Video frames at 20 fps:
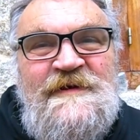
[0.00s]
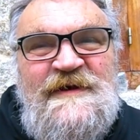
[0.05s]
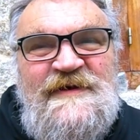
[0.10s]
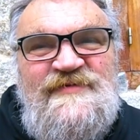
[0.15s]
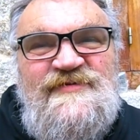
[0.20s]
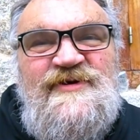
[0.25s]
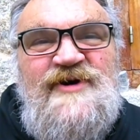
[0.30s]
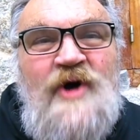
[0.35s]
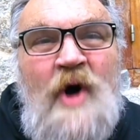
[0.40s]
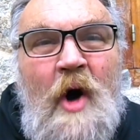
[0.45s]

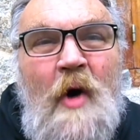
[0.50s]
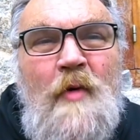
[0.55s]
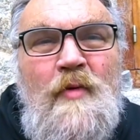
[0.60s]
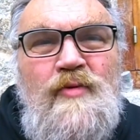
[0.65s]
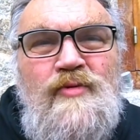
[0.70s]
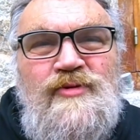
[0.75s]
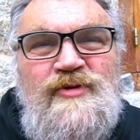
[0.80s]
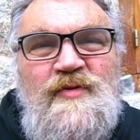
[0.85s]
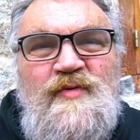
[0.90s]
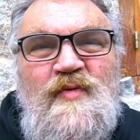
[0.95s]
It's
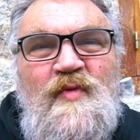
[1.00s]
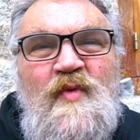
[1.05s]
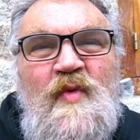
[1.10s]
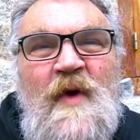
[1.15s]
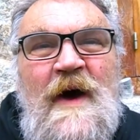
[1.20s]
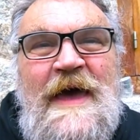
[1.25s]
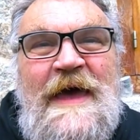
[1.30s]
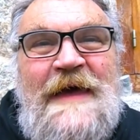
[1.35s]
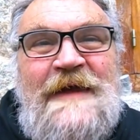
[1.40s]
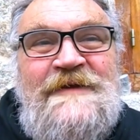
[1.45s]
cold and
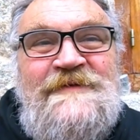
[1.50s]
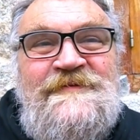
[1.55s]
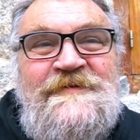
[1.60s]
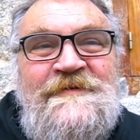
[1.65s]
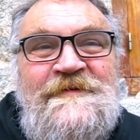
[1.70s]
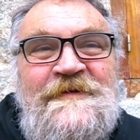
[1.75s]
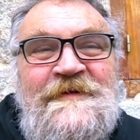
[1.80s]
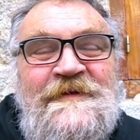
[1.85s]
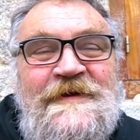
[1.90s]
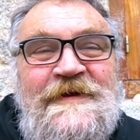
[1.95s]
wet,
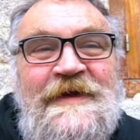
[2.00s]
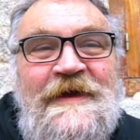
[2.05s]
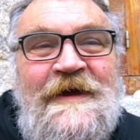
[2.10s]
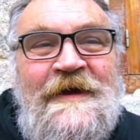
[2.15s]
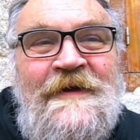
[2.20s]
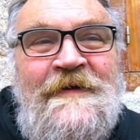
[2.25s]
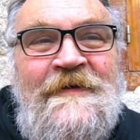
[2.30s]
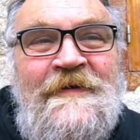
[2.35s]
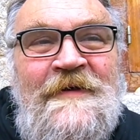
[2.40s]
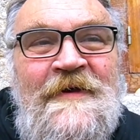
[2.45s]

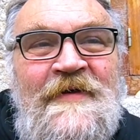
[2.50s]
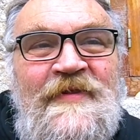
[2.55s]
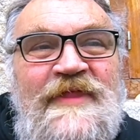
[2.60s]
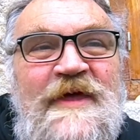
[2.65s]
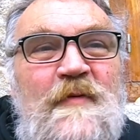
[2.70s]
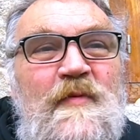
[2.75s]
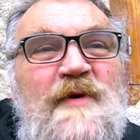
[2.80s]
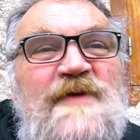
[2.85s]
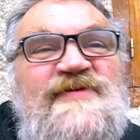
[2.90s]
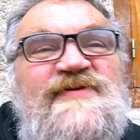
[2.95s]
yeah?
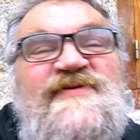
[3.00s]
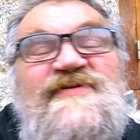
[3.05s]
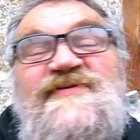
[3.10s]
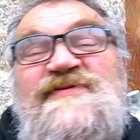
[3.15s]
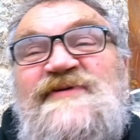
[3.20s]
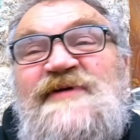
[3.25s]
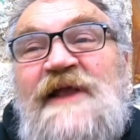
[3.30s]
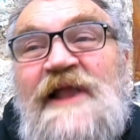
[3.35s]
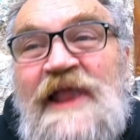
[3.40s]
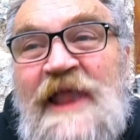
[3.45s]
There was
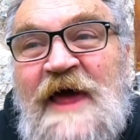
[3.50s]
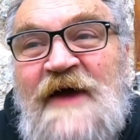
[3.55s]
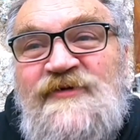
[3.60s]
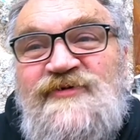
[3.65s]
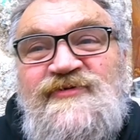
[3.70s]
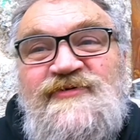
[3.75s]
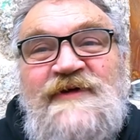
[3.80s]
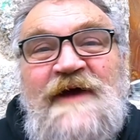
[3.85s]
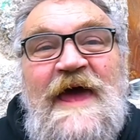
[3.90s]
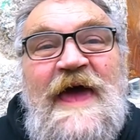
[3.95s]

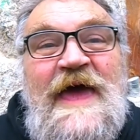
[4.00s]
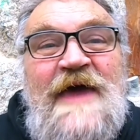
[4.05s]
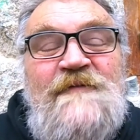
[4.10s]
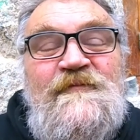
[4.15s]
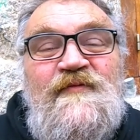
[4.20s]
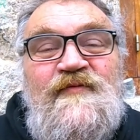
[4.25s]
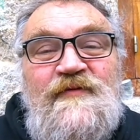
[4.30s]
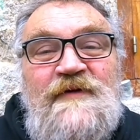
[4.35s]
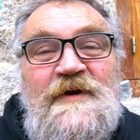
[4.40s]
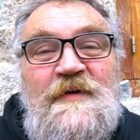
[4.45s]
slush
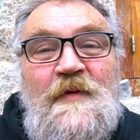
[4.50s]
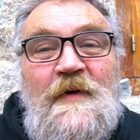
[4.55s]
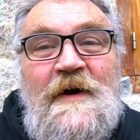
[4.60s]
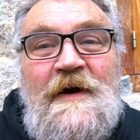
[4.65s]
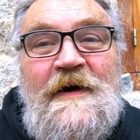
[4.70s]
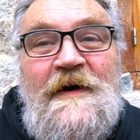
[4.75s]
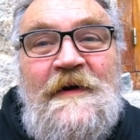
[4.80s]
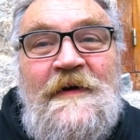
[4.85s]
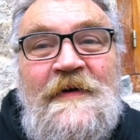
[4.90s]
everywhere.